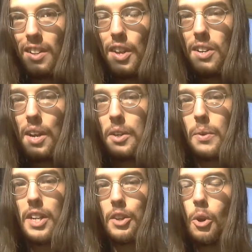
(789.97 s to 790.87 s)
They're not
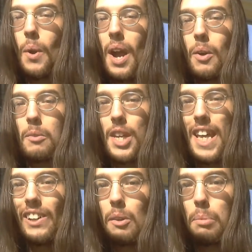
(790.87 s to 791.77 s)
going to go out and
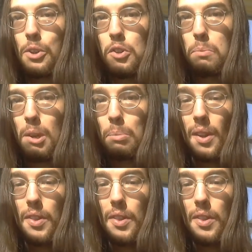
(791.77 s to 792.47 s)
kill a bunch of people,